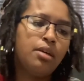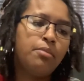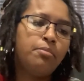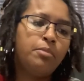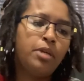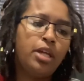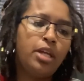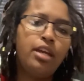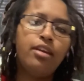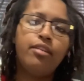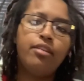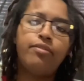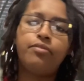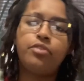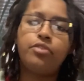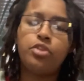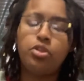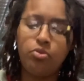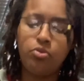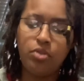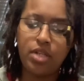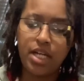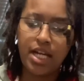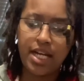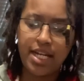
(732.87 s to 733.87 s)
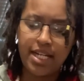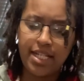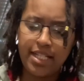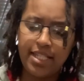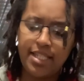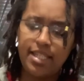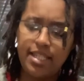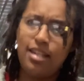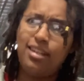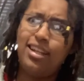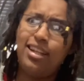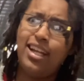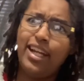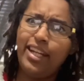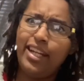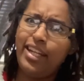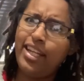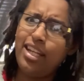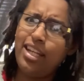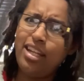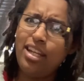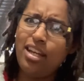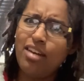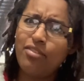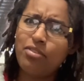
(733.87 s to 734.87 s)
If you guys like
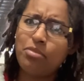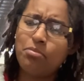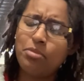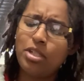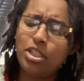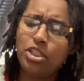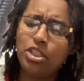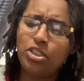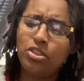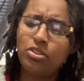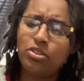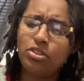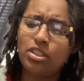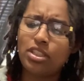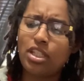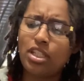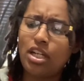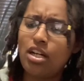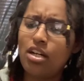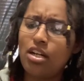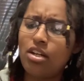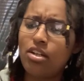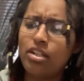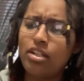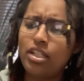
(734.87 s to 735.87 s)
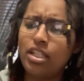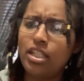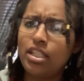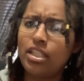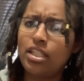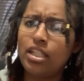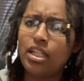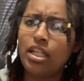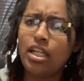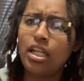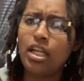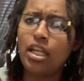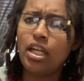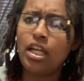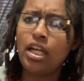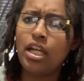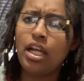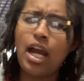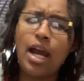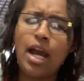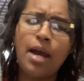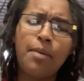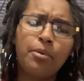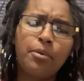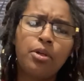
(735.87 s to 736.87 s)
any of them that you saw or anything,
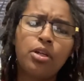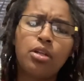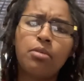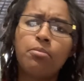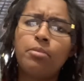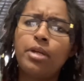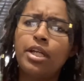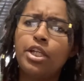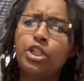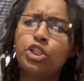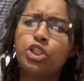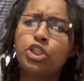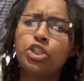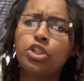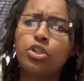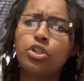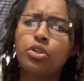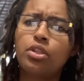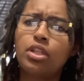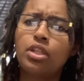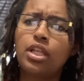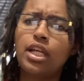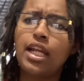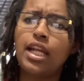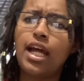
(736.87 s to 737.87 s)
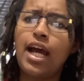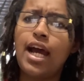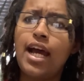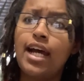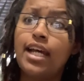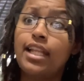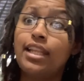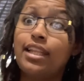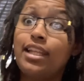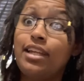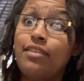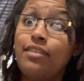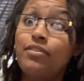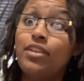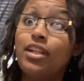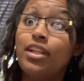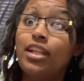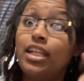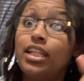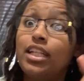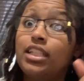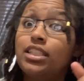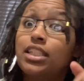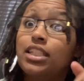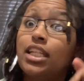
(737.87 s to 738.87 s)
I'm going to make sure that I leave the
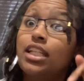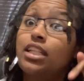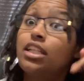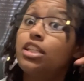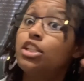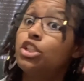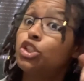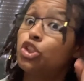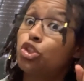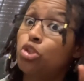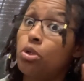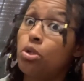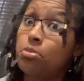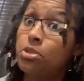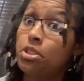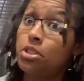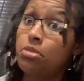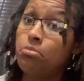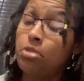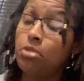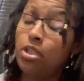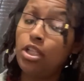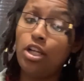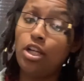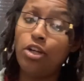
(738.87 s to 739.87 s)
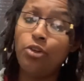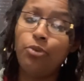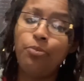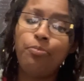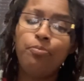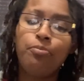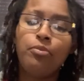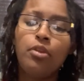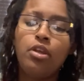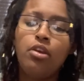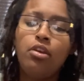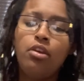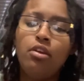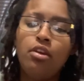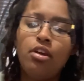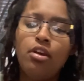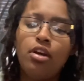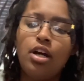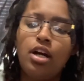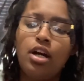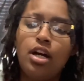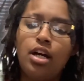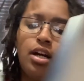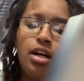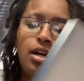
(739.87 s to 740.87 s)
links in the description below.
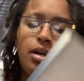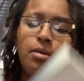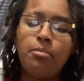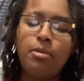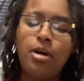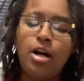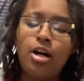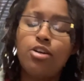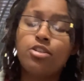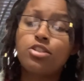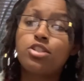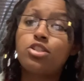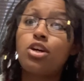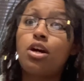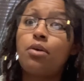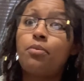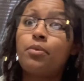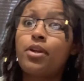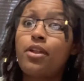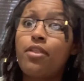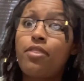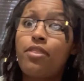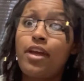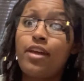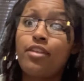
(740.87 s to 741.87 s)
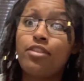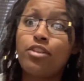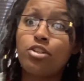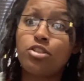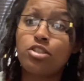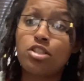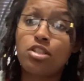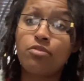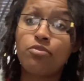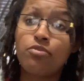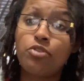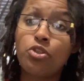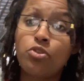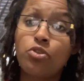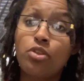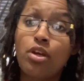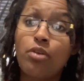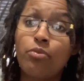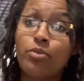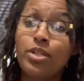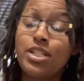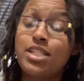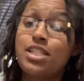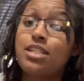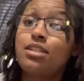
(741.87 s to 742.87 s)
Also, I want to thank those of you that
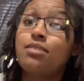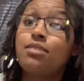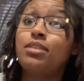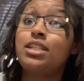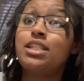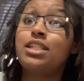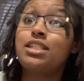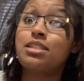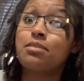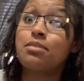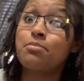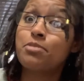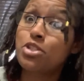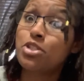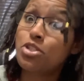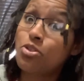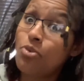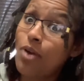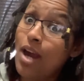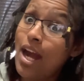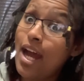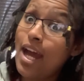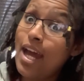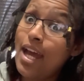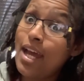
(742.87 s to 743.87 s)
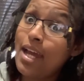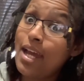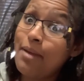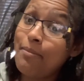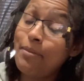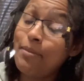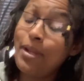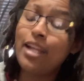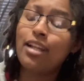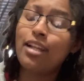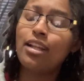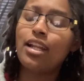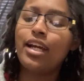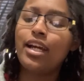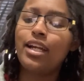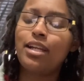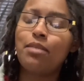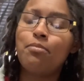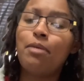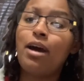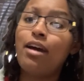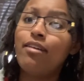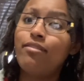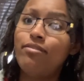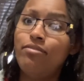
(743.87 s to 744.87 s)
recently subscribed and liked
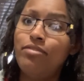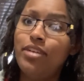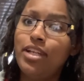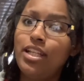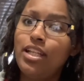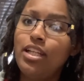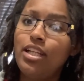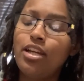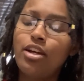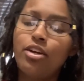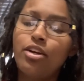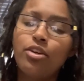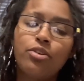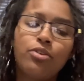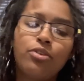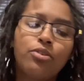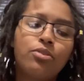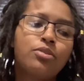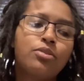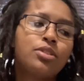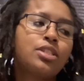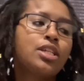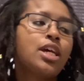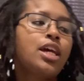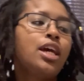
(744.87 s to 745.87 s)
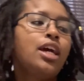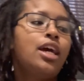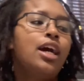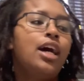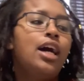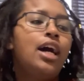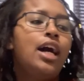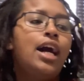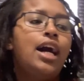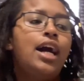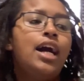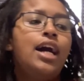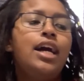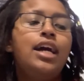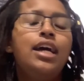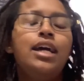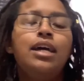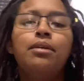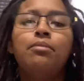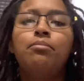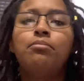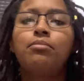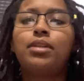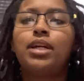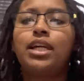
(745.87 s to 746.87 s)
my videos. I
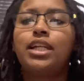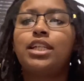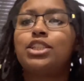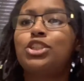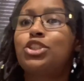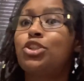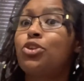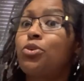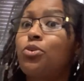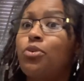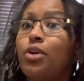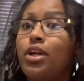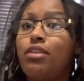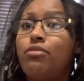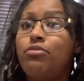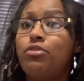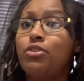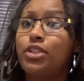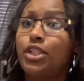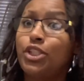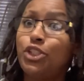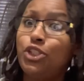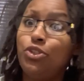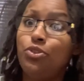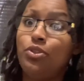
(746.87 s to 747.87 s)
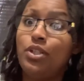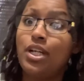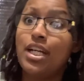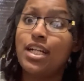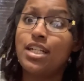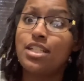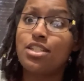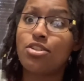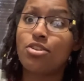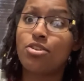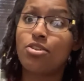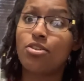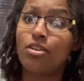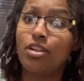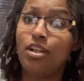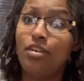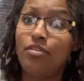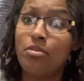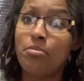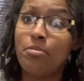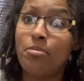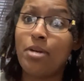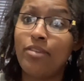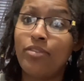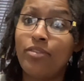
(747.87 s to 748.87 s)
am like so grateful that you guys are
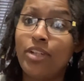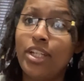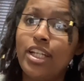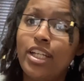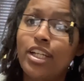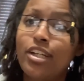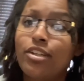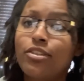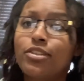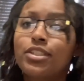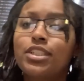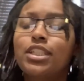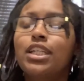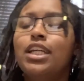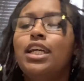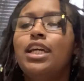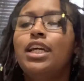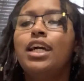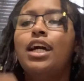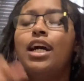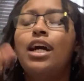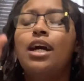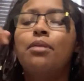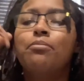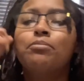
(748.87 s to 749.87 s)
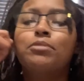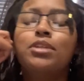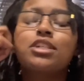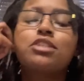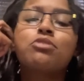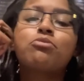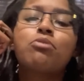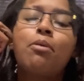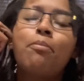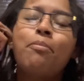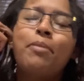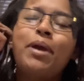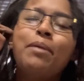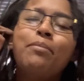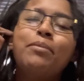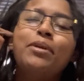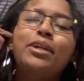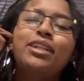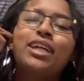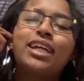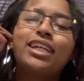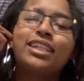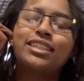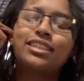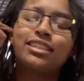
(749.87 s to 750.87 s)
loving my videos. This one may be
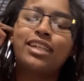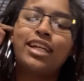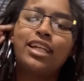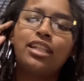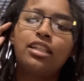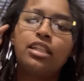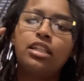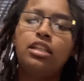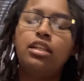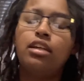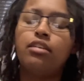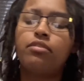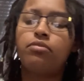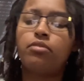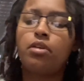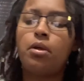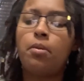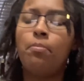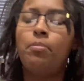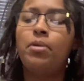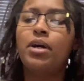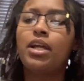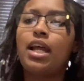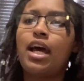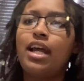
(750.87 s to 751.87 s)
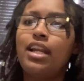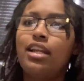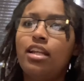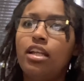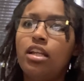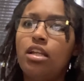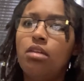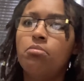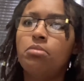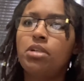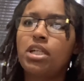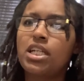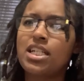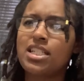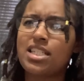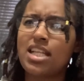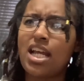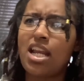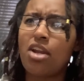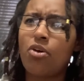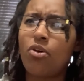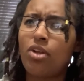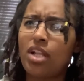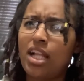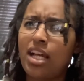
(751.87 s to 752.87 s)
like slightly different, but I did it because I
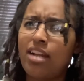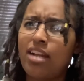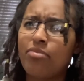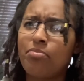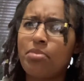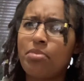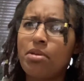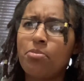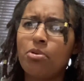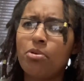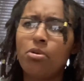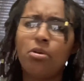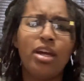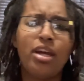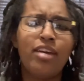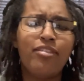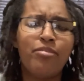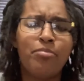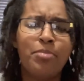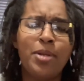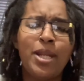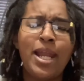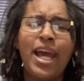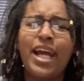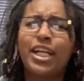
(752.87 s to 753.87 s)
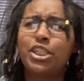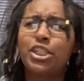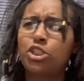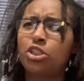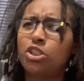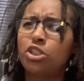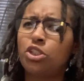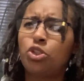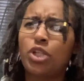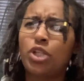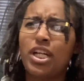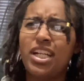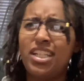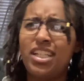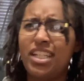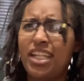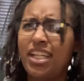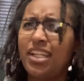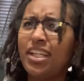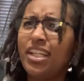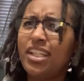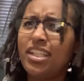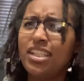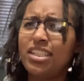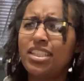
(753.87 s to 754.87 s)
know a lot of people have been actually trying to get
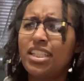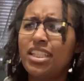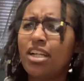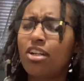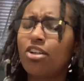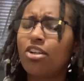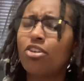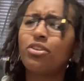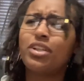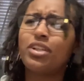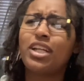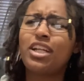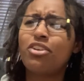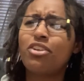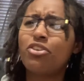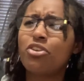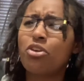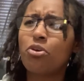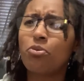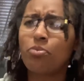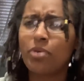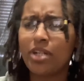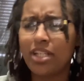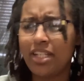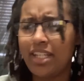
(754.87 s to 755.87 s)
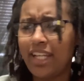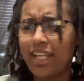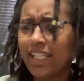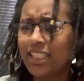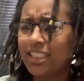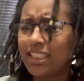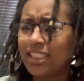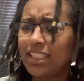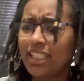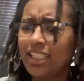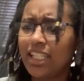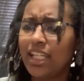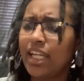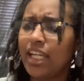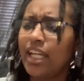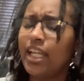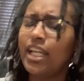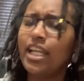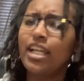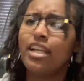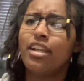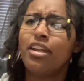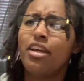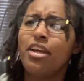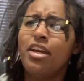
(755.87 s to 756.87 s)
into tarot and they don't know what decks to get
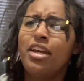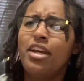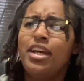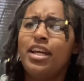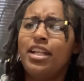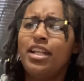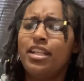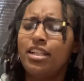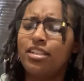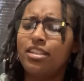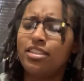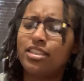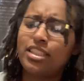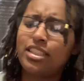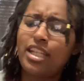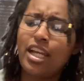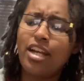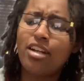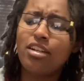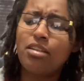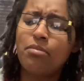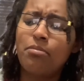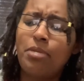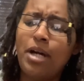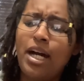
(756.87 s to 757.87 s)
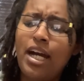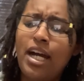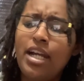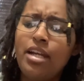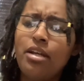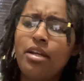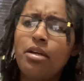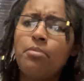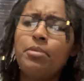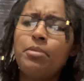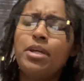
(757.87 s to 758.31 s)
and they're scared to buy them.